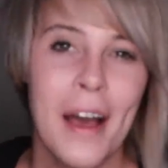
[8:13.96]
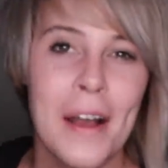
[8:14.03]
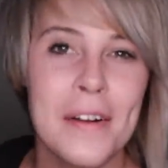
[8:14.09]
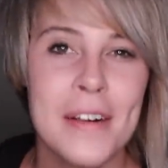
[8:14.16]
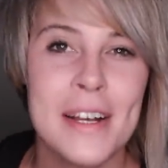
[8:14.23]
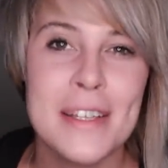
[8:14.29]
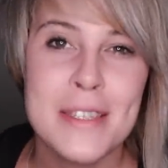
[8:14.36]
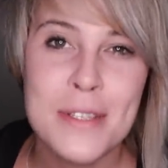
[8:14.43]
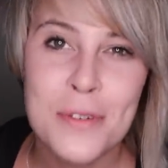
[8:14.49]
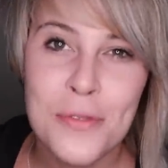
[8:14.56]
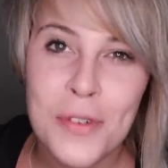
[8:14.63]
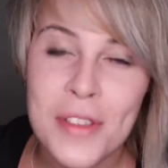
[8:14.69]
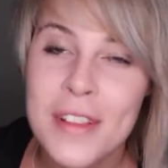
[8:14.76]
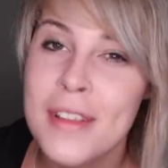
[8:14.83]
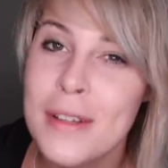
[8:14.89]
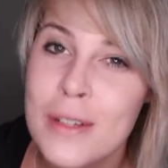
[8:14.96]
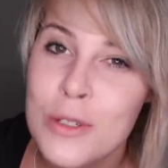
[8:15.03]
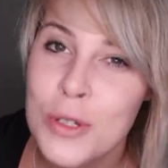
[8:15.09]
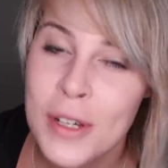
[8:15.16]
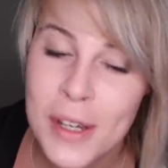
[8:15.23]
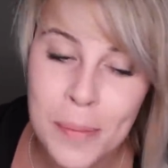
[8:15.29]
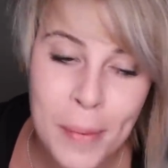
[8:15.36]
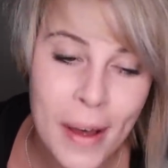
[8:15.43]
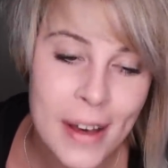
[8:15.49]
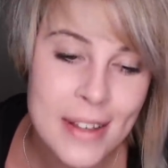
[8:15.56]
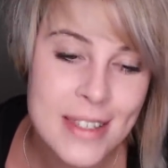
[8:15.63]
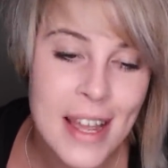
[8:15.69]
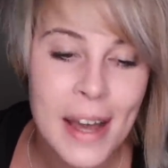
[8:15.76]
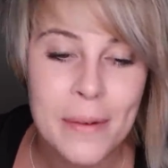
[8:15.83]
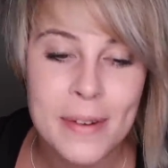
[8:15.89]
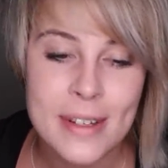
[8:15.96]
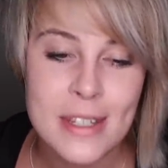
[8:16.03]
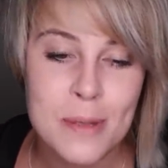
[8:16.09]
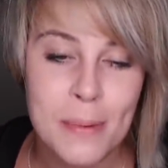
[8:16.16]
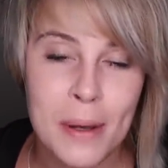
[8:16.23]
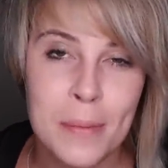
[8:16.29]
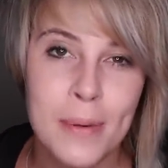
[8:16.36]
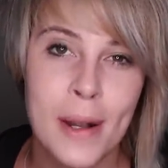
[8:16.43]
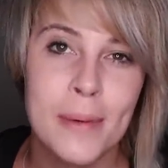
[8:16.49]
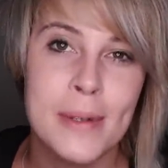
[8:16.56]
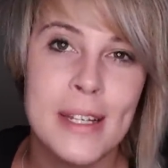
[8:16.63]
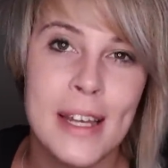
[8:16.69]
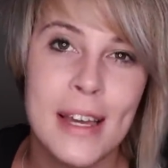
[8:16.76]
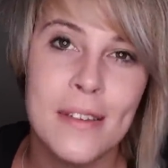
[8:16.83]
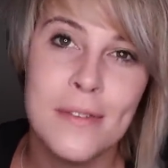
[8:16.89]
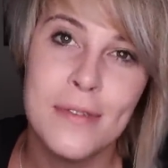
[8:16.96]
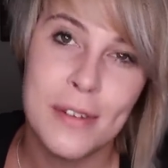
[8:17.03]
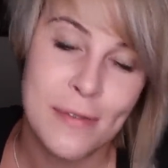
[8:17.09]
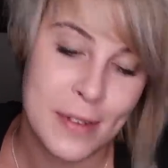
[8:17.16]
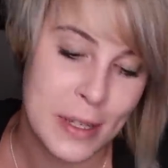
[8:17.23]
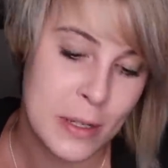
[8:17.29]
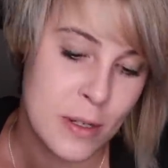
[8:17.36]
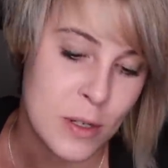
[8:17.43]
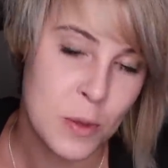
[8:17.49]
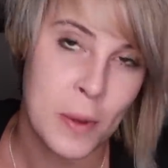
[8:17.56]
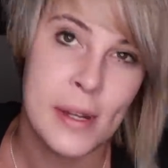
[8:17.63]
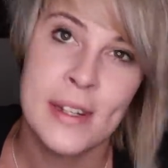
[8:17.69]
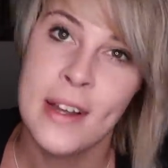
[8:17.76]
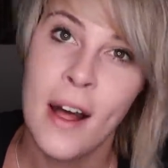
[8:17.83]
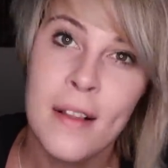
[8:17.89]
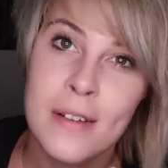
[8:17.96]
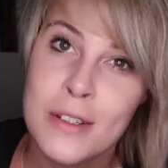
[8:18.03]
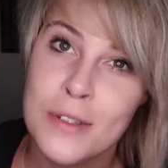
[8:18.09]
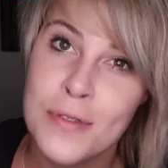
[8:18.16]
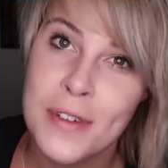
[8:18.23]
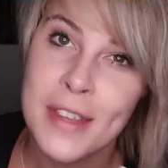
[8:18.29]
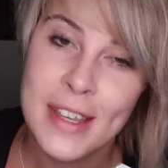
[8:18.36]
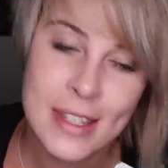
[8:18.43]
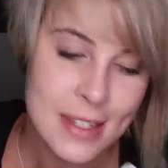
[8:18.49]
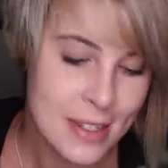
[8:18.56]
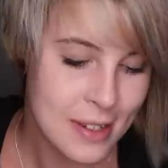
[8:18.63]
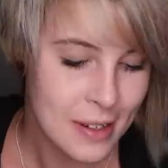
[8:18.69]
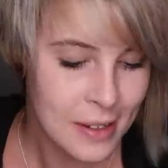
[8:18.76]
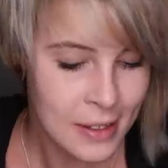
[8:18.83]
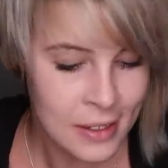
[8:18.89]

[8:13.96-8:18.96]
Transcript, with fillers: All right, so for the little trinket box, I would expect probably to get 15 to $20 for this